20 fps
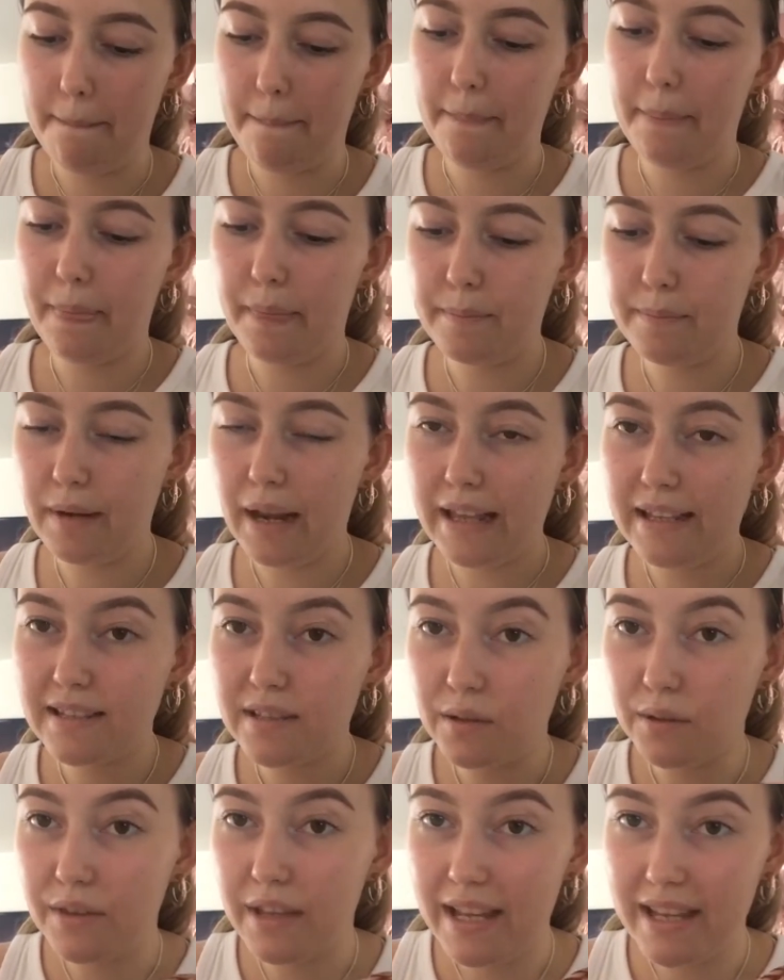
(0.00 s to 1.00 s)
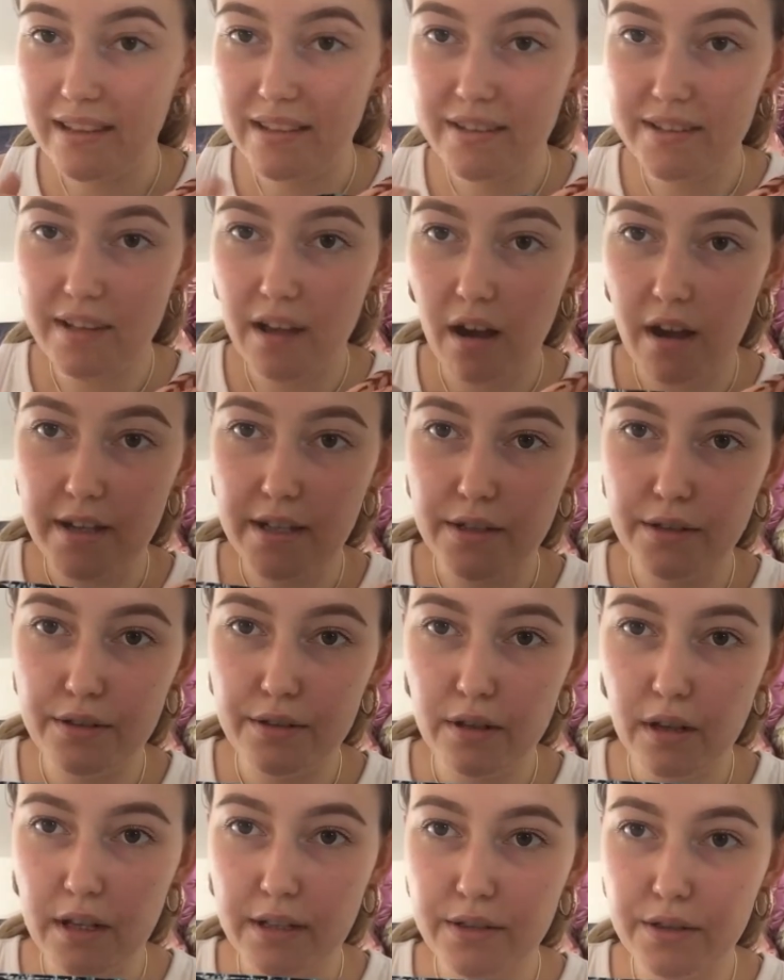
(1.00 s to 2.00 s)
place on the inside and do
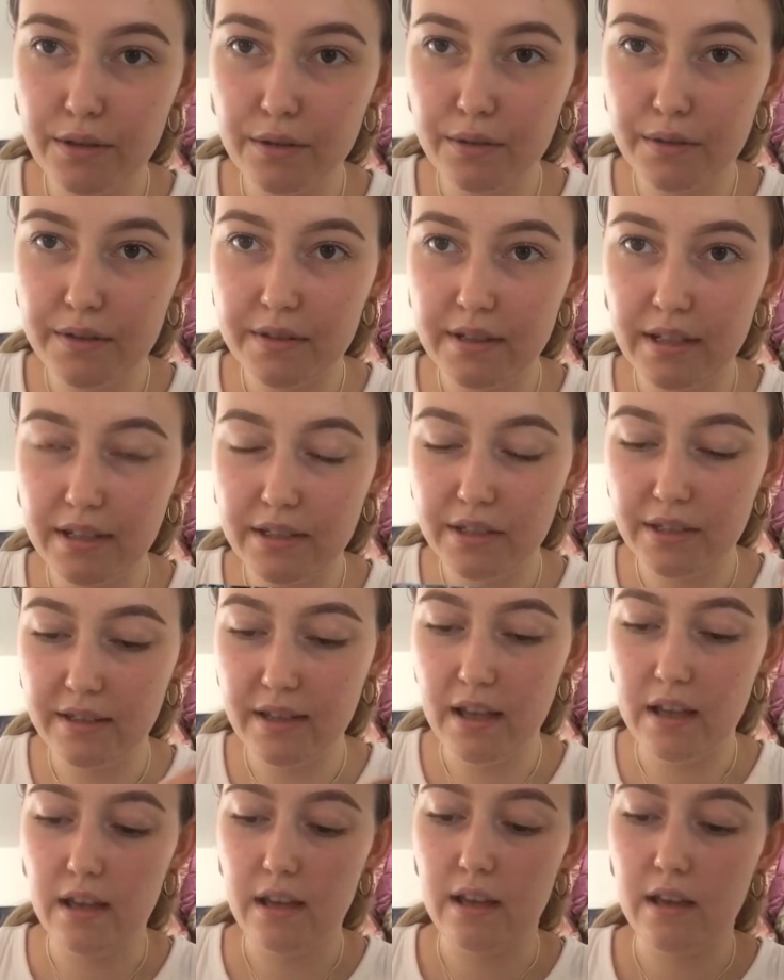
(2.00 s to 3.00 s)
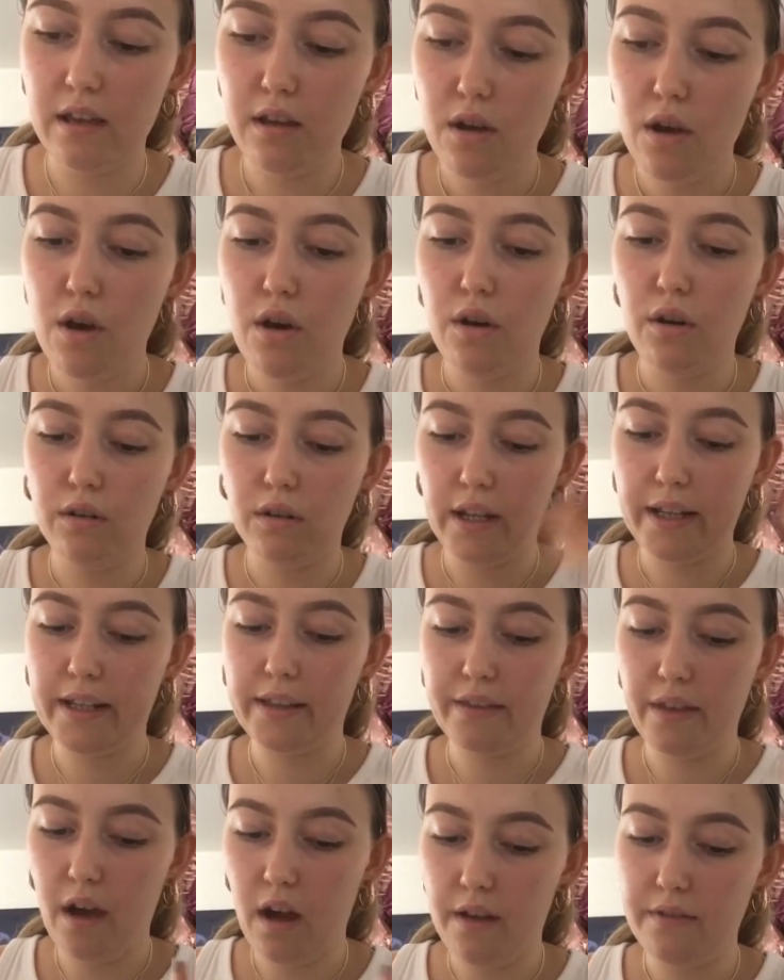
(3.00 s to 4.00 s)
like 2 stitches here on like
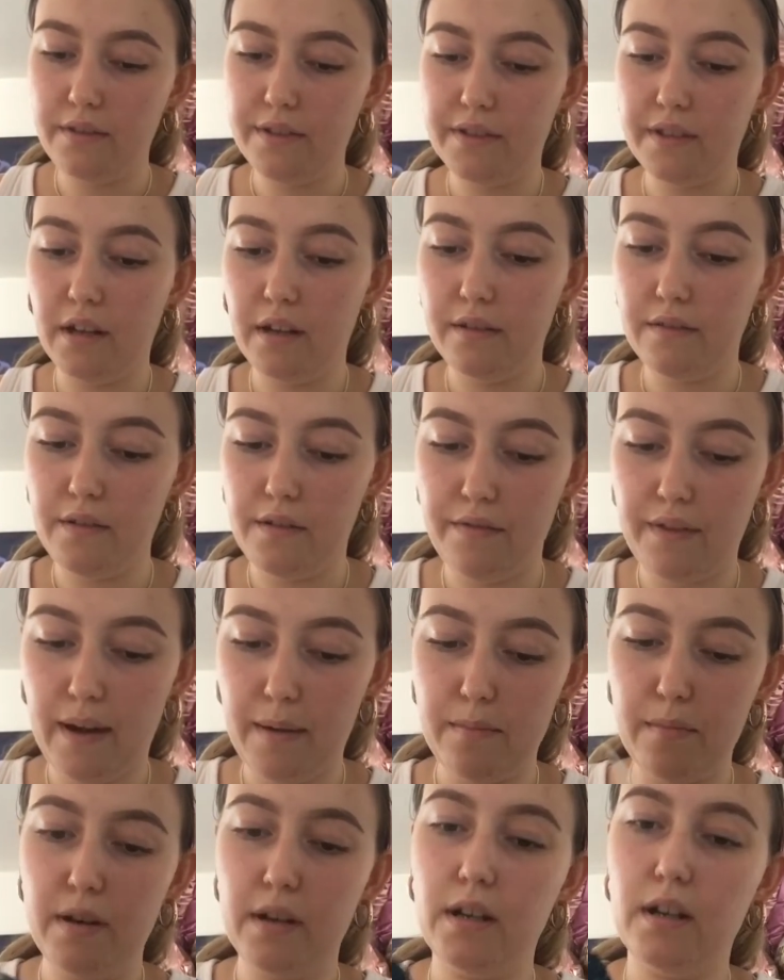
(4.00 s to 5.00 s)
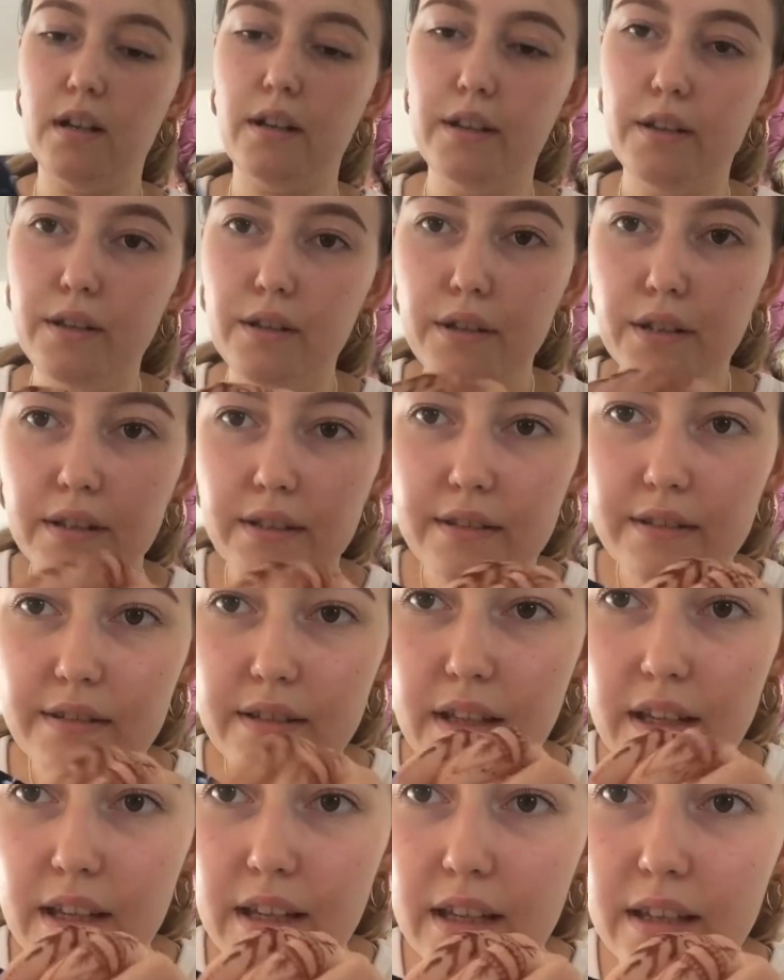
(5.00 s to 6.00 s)
the other side of the fabric. Like, you can
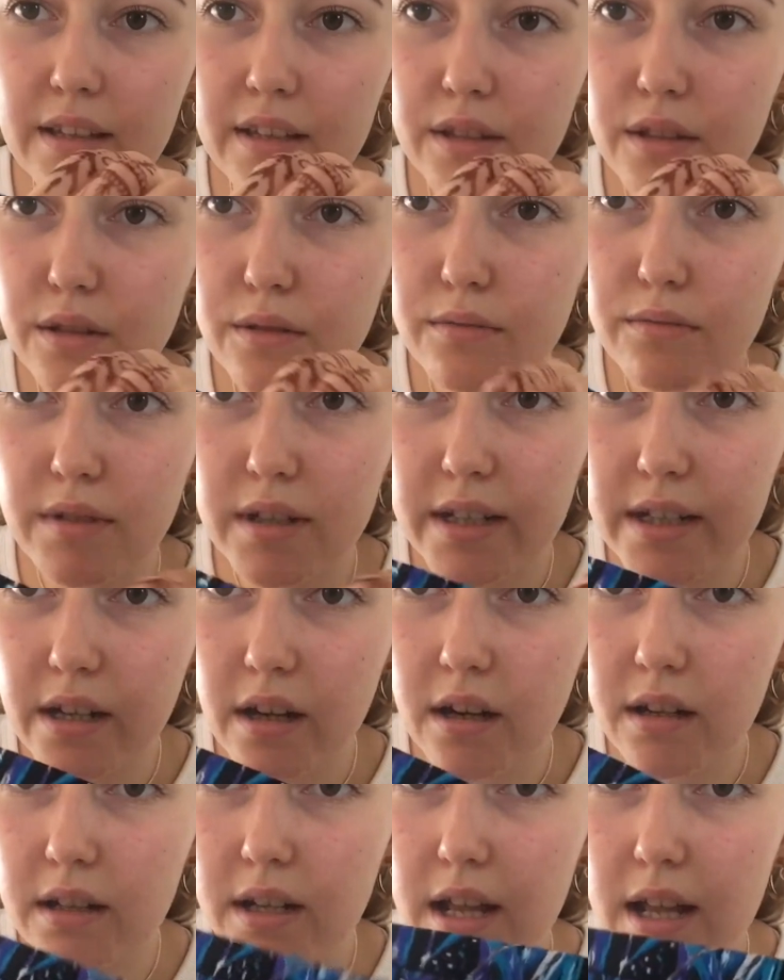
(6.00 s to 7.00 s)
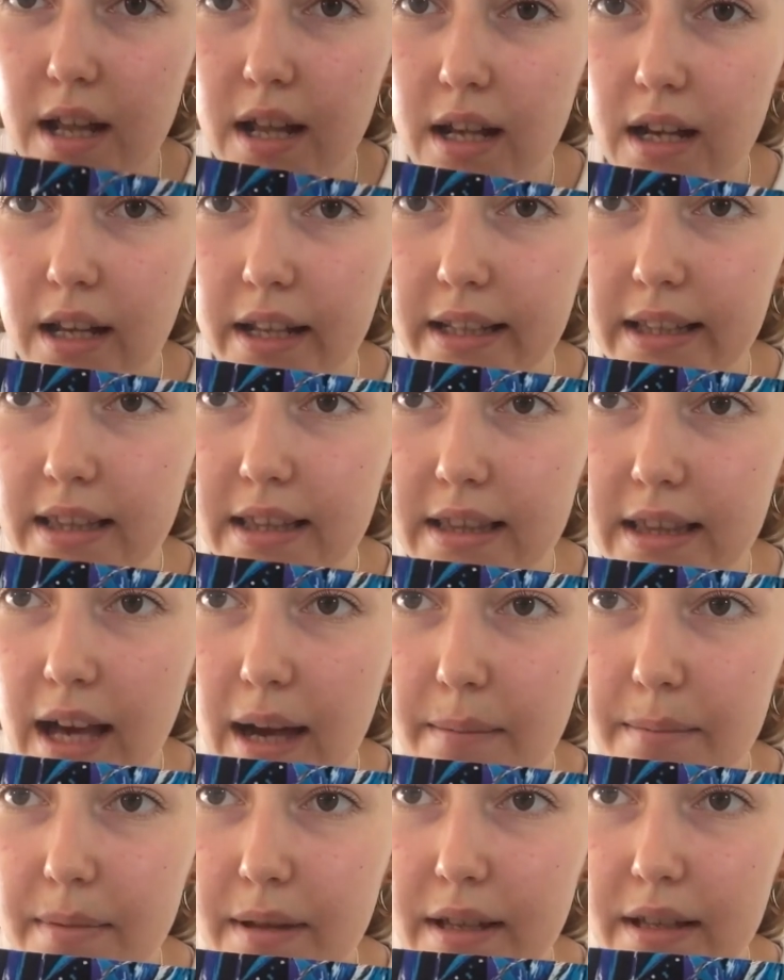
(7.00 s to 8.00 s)
see, you really can't, like
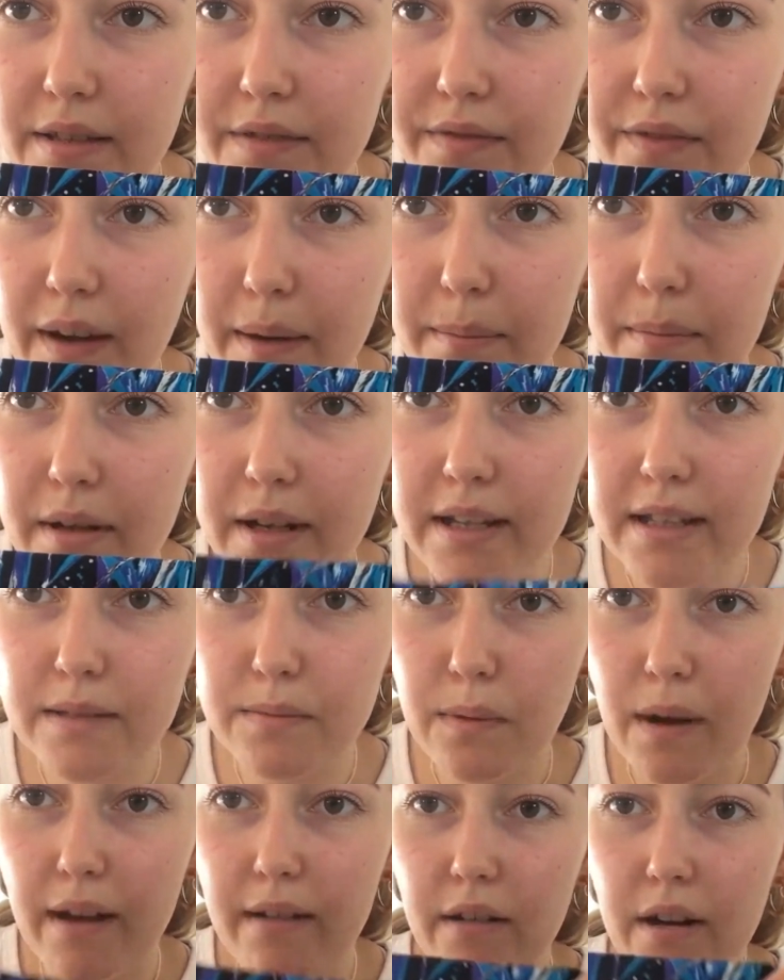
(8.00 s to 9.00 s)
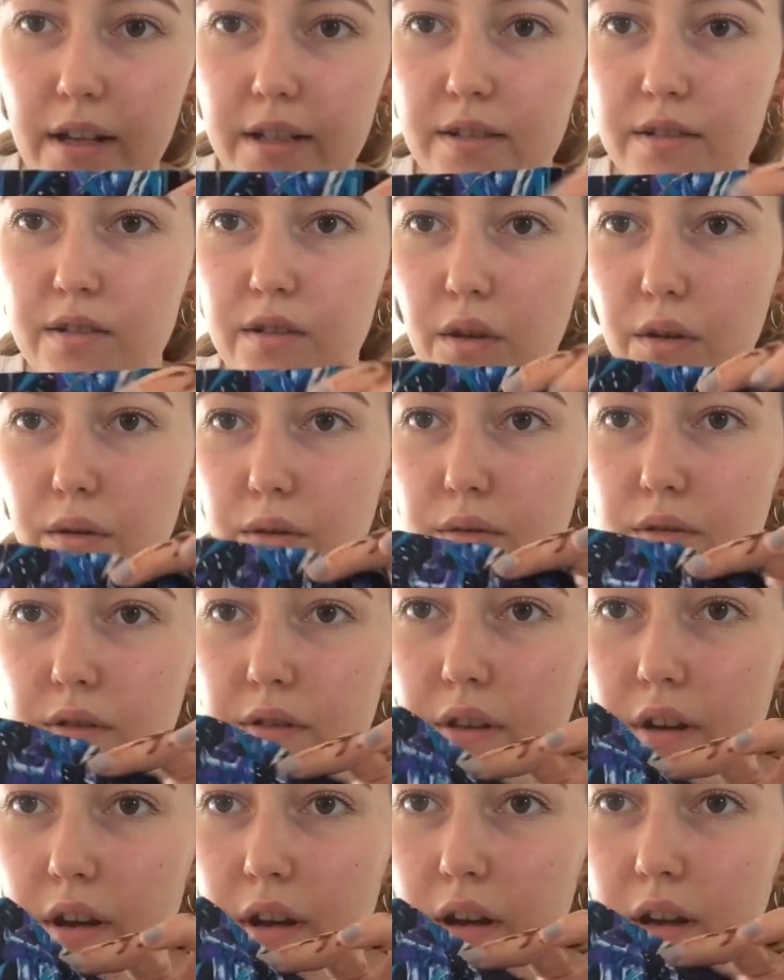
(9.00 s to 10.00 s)
that bit is fabric, is where I sewed the